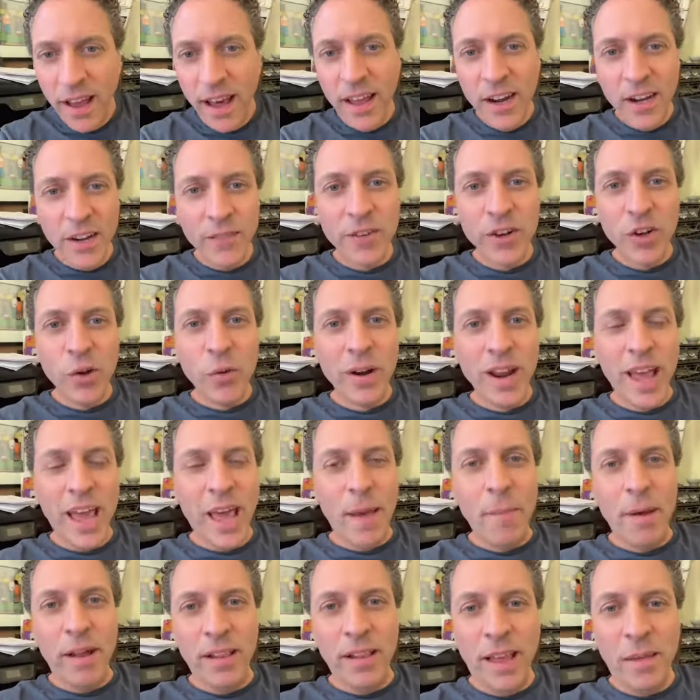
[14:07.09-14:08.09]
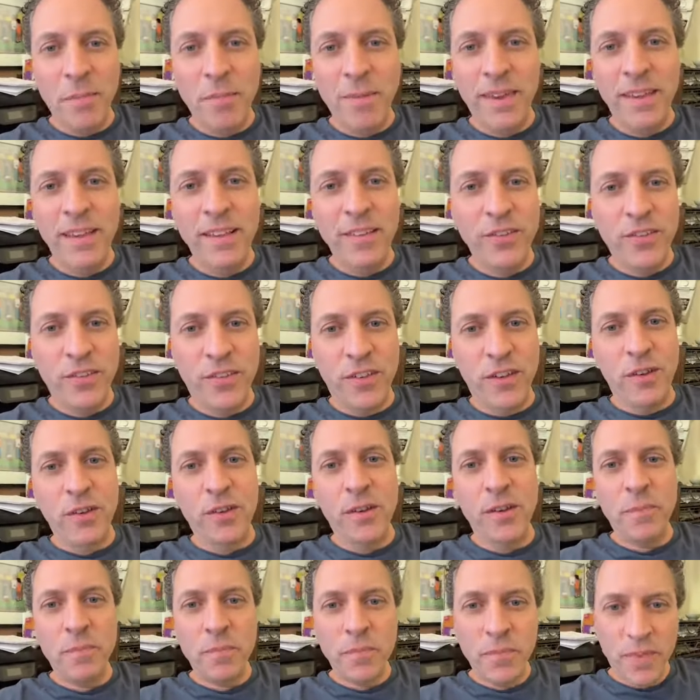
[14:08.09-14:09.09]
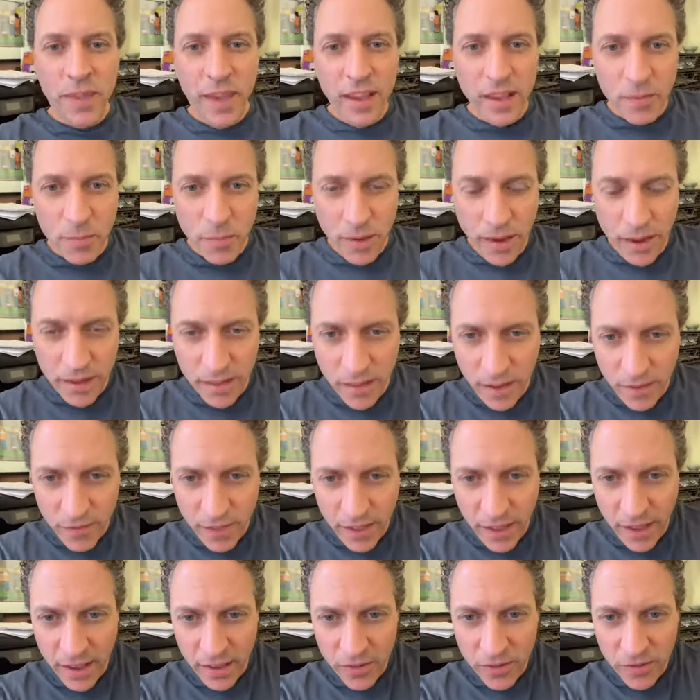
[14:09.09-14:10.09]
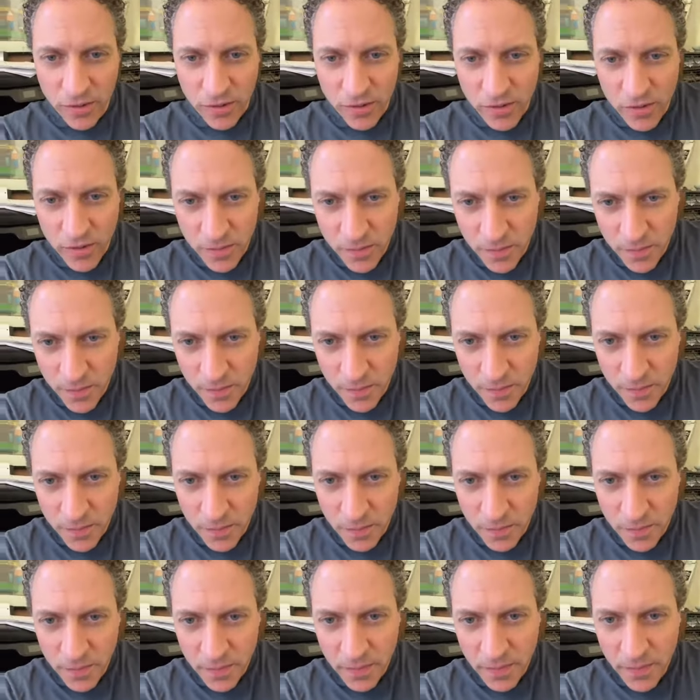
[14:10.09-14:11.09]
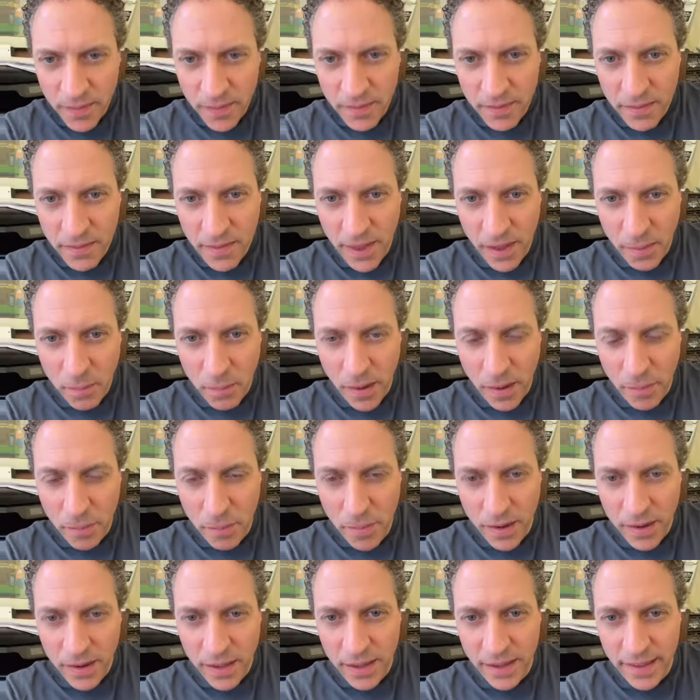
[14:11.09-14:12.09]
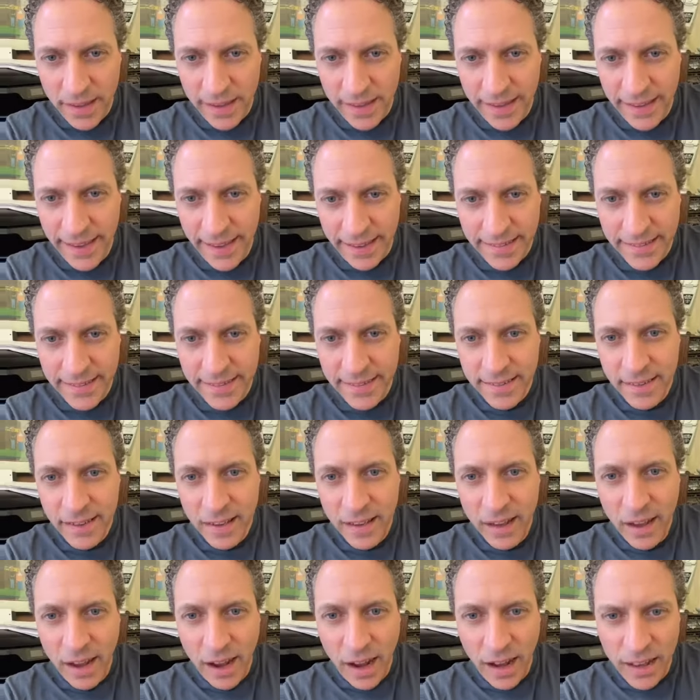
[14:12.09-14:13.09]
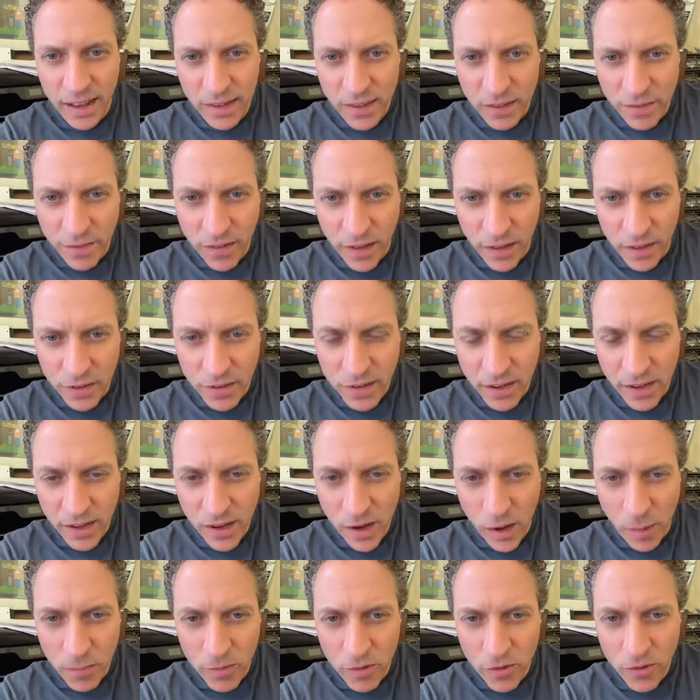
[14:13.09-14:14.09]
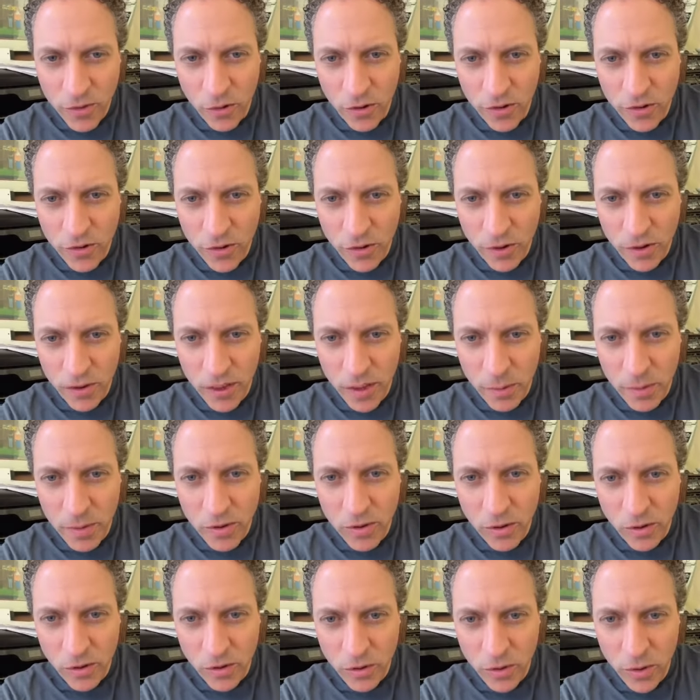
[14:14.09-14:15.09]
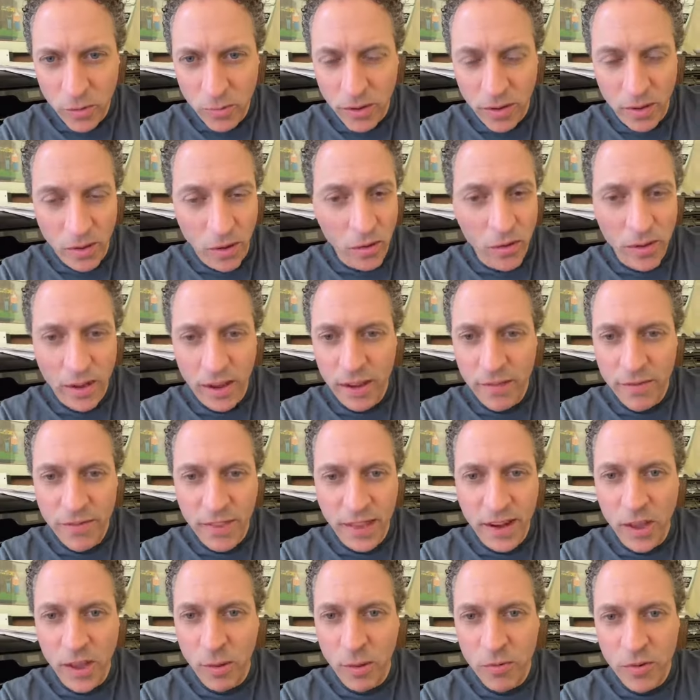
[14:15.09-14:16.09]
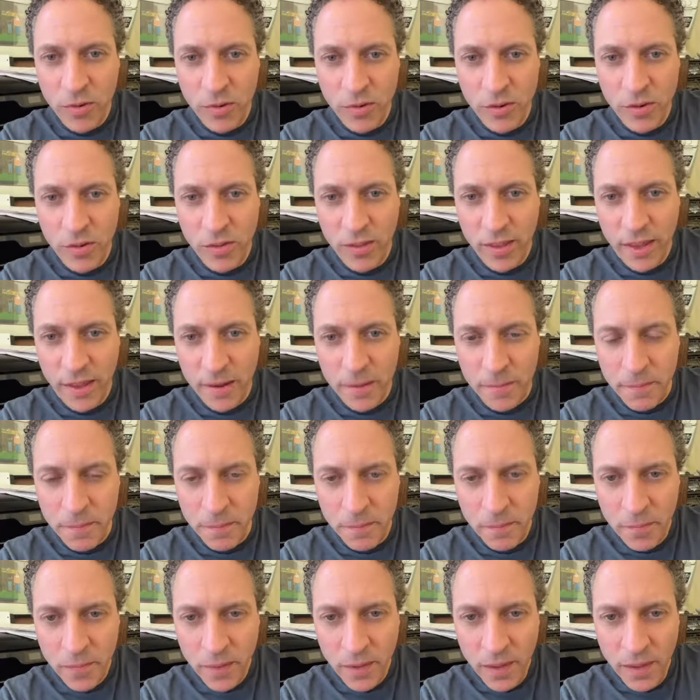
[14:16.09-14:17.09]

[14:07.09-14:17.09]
I don't even know what MLA means, dude. Thanks, man. Love the answers. Take my money. Yes. I like to follow Dan Harmon's story circle. I'm a total newbie. Okay. If that helps you, do that.